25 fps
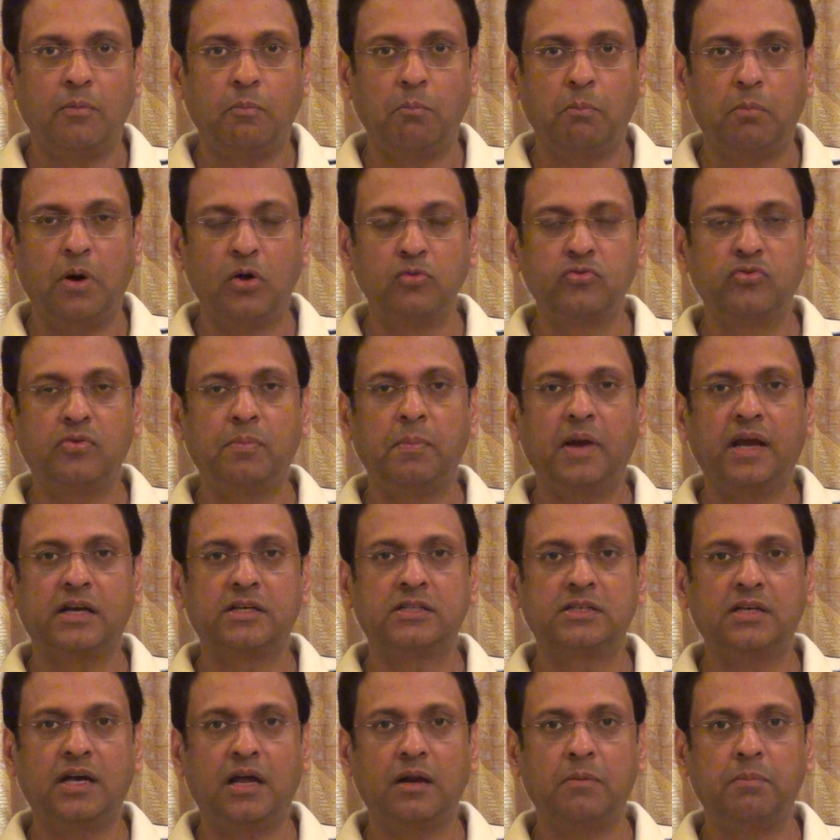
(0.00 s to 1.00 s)
bounced back
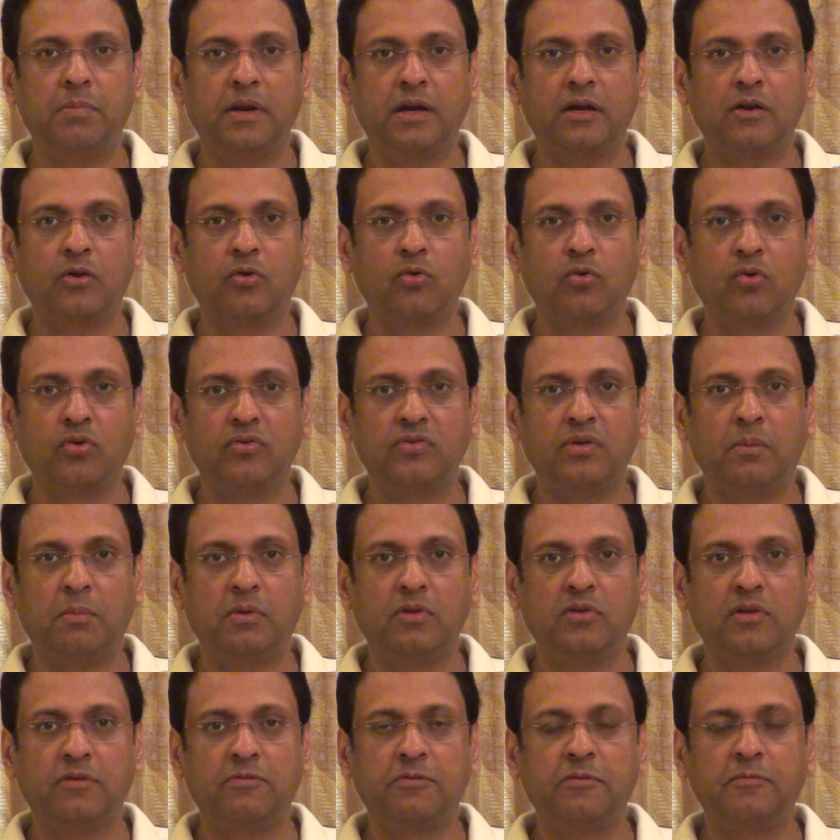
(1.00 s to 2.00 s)
sharply to close above
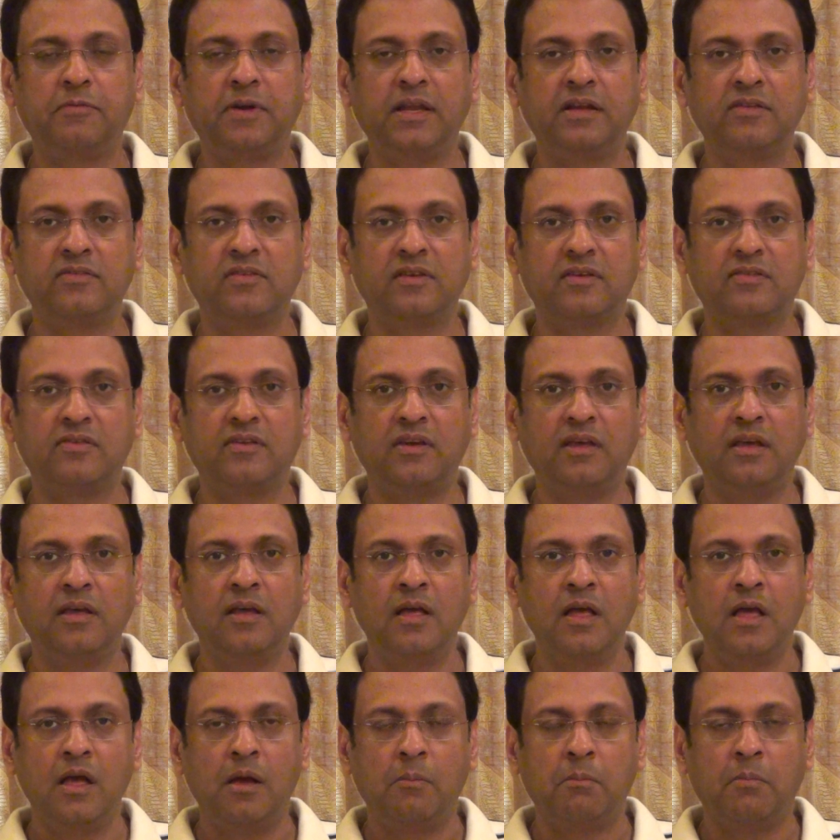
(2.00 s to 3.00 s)
the 1560
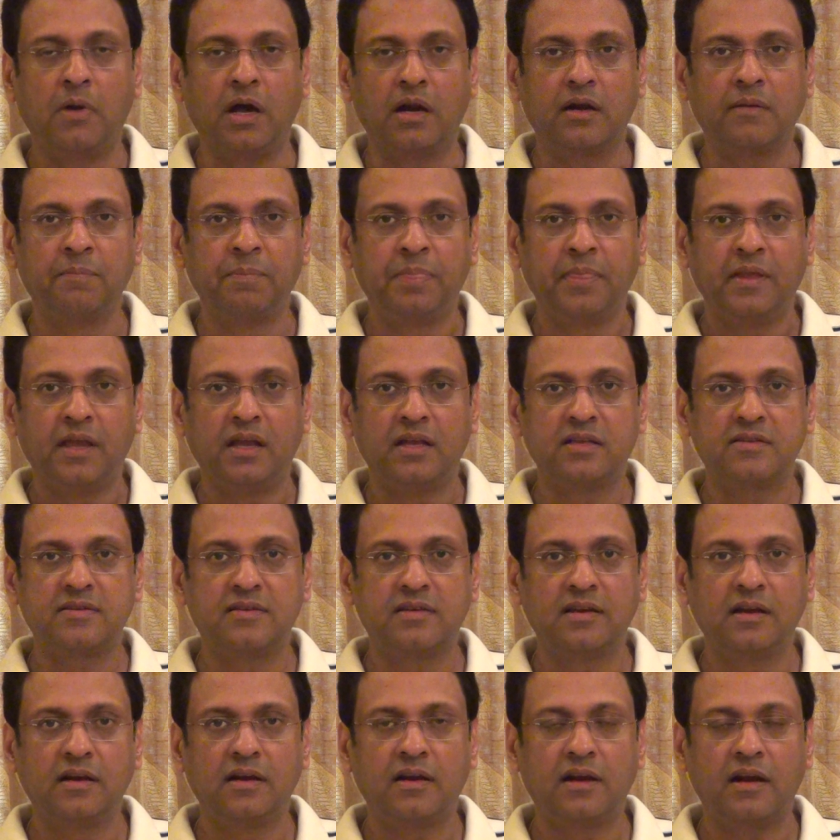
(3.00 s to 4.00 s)
mark. It
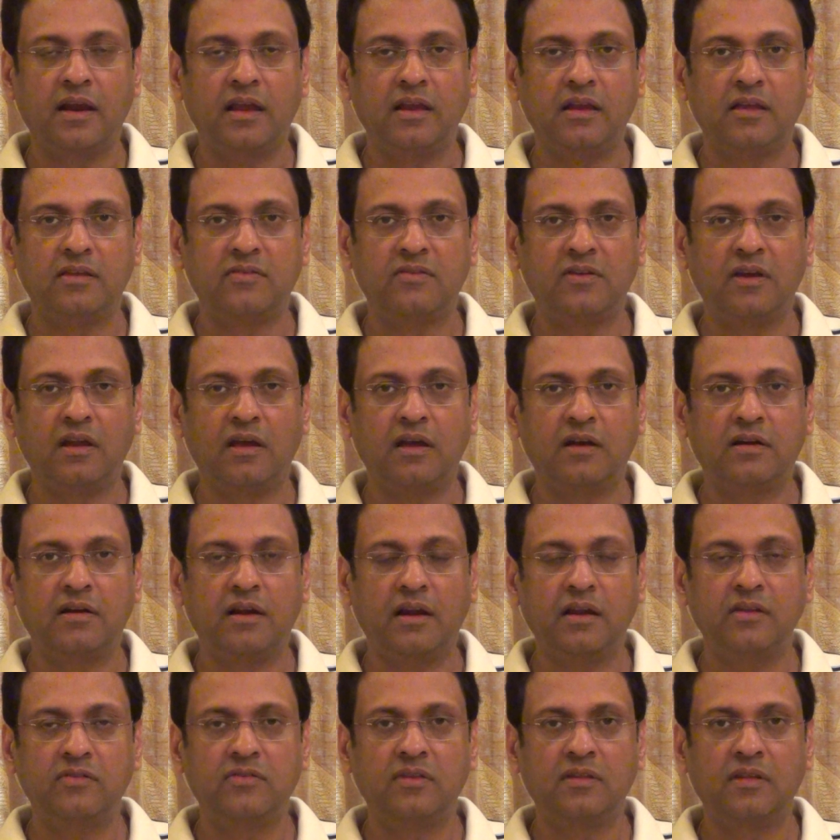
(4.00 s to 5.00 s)
still trades
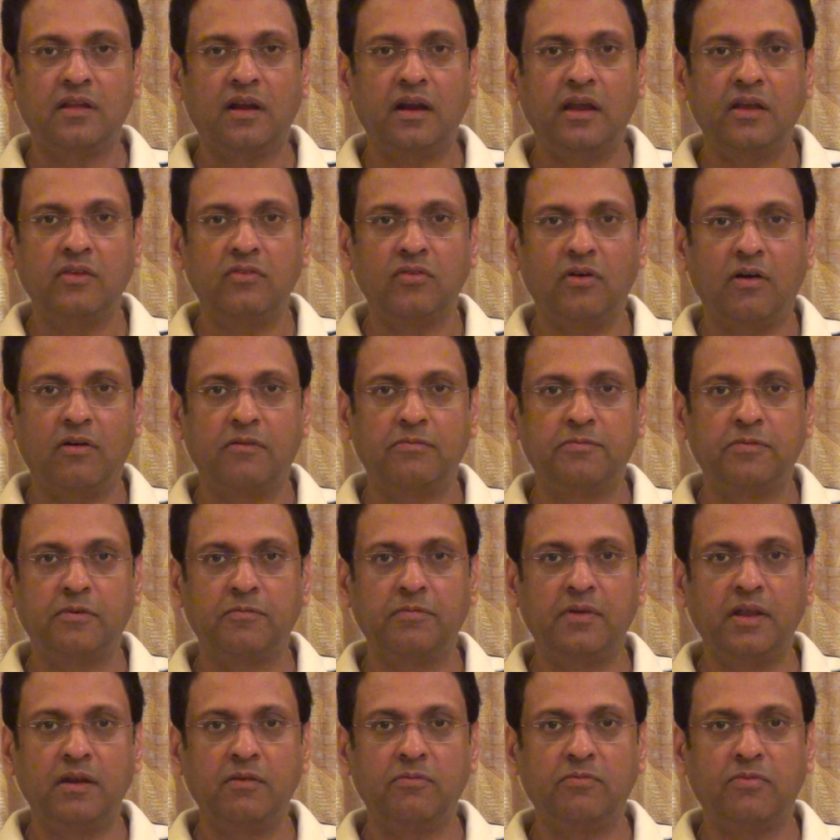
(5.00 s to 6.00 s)
in the range of
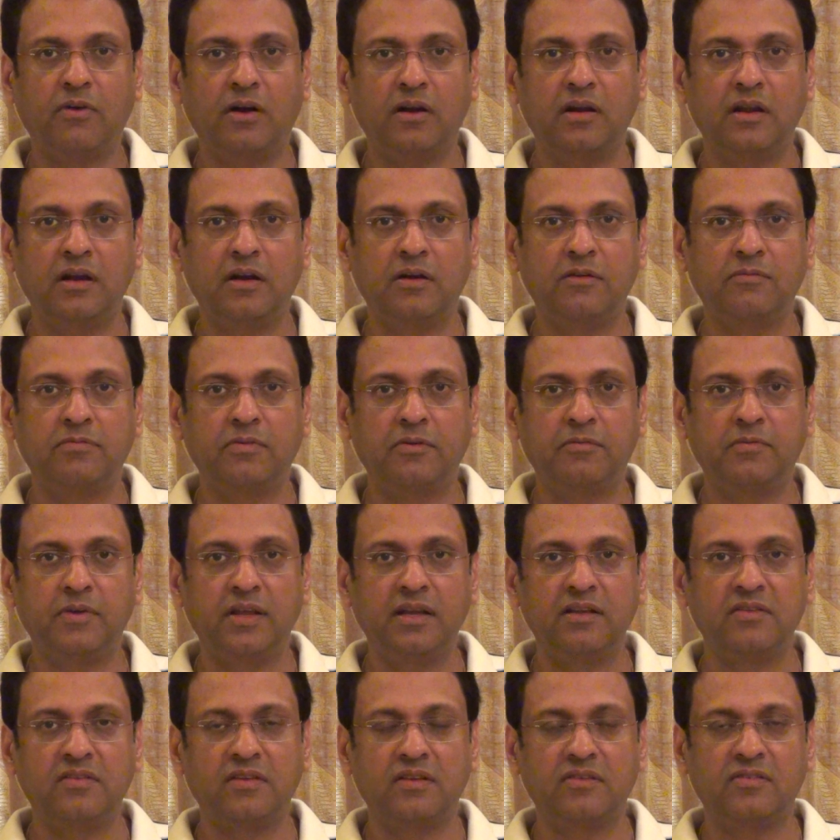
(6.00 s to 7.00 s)
1540 to
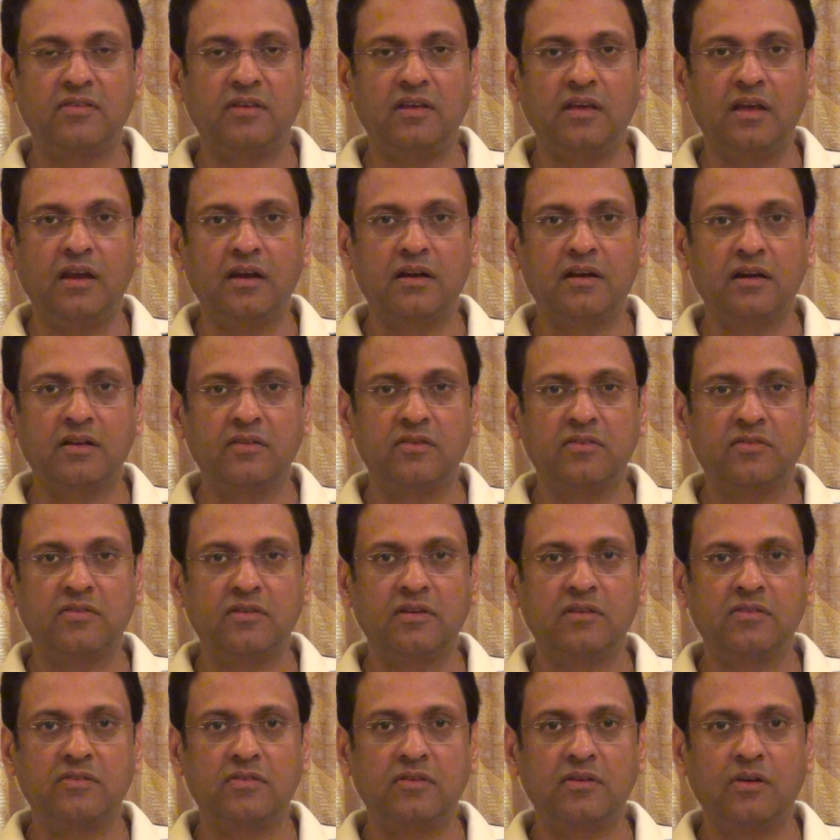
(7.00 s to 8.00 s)
1568.
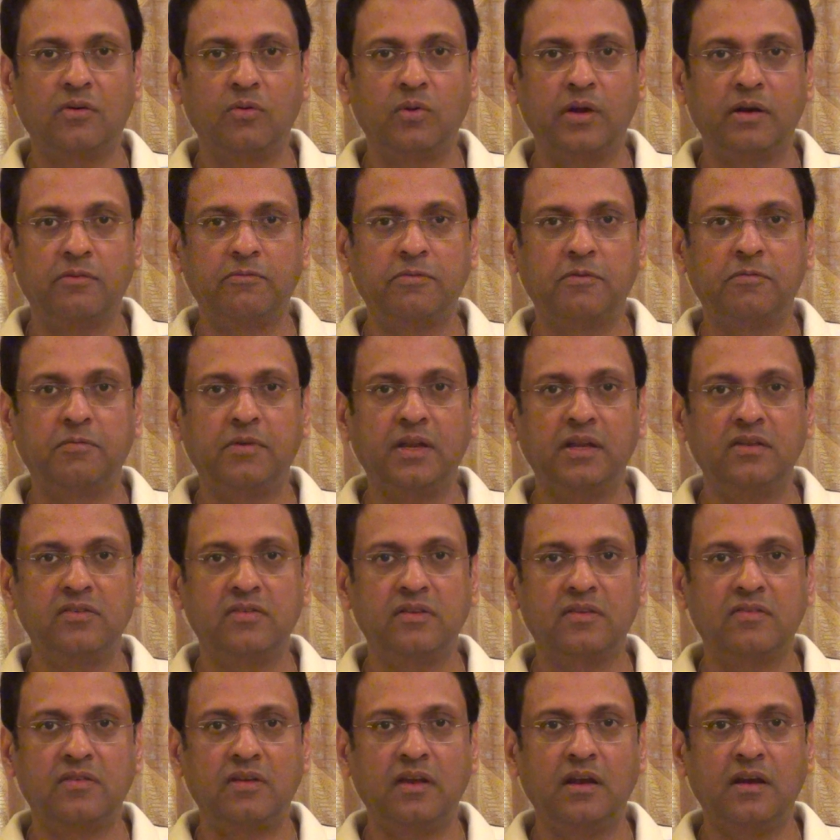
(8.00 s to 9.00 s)
Resistance now at
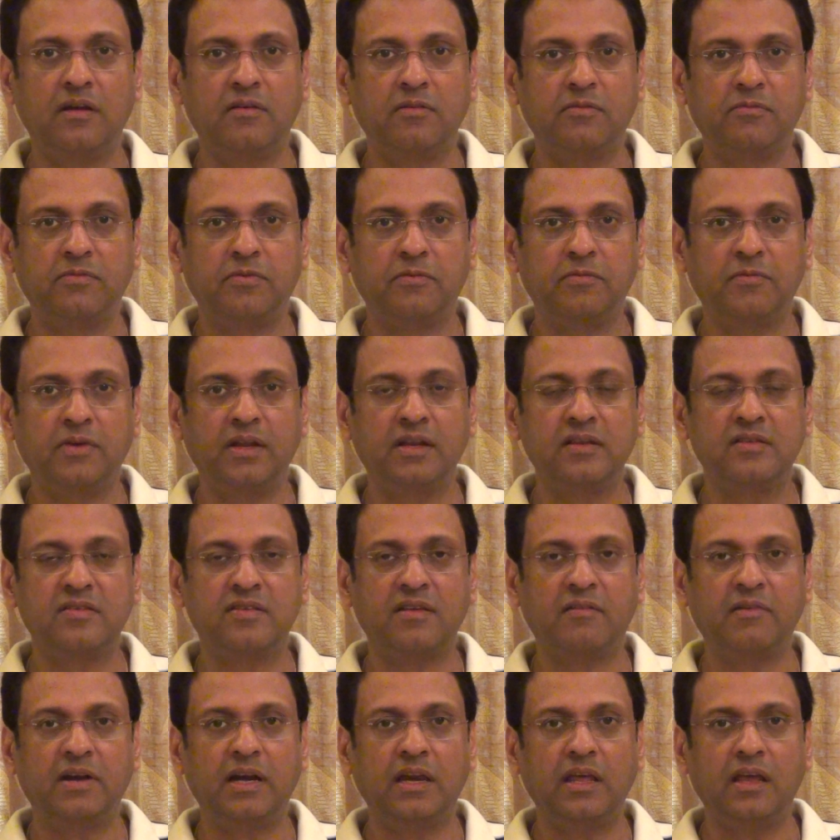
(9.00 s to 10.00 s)
1568 to
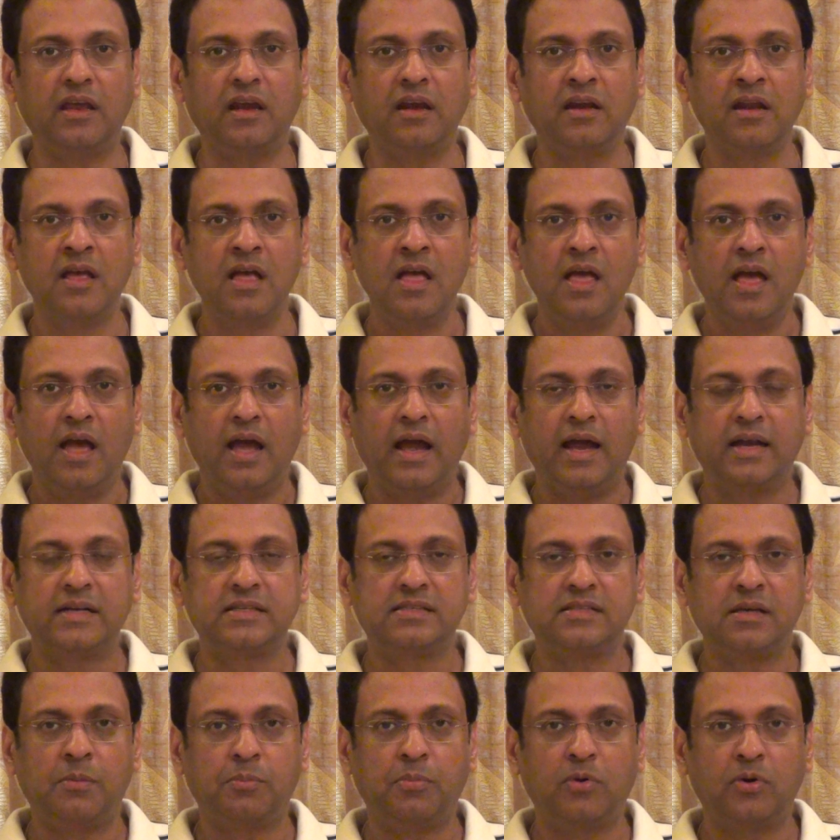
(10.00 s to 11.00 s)
1578, and
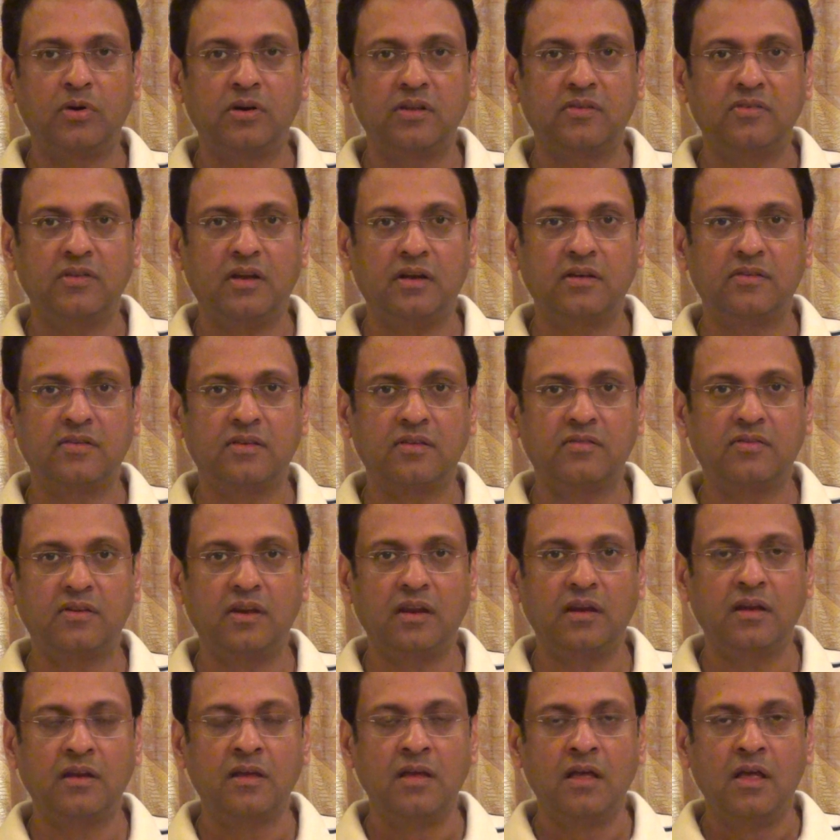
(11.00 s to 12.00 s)
support is at
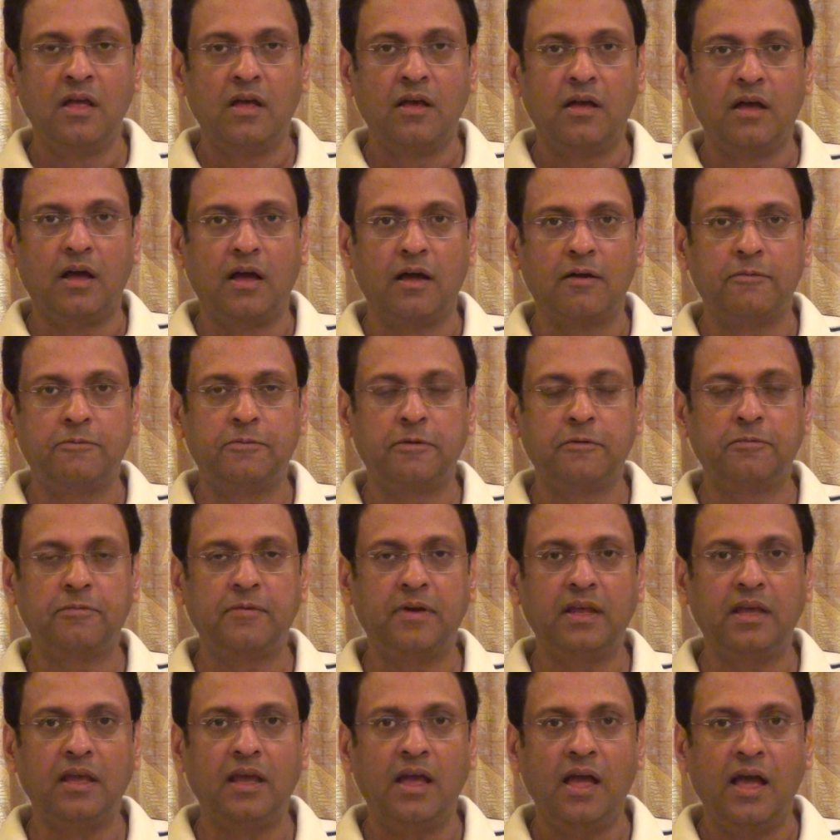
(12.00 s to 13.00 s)

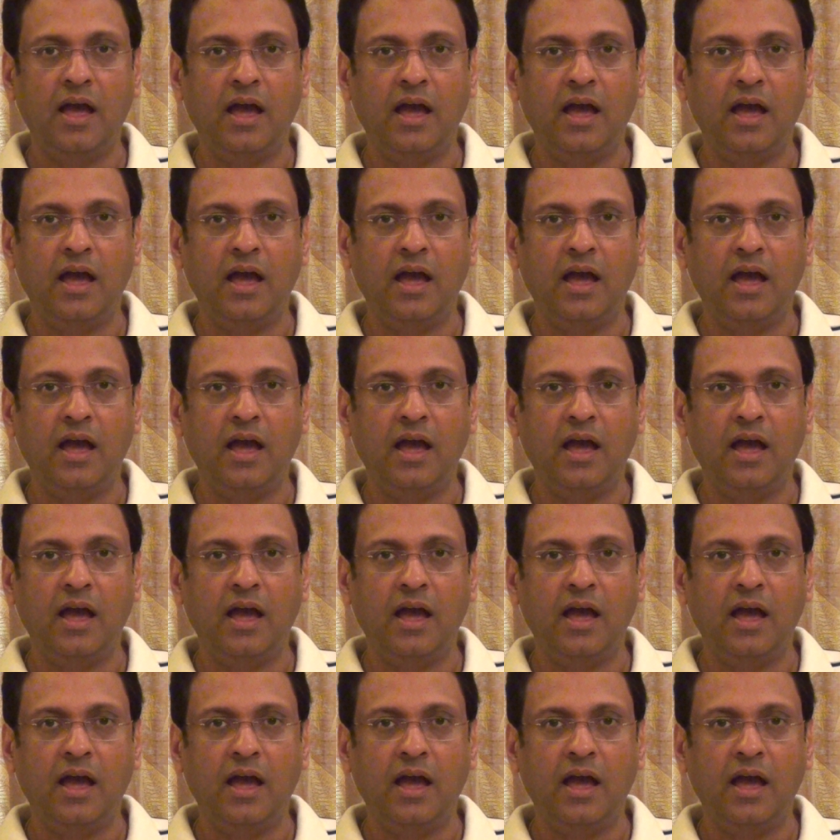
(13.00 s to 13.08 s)
1550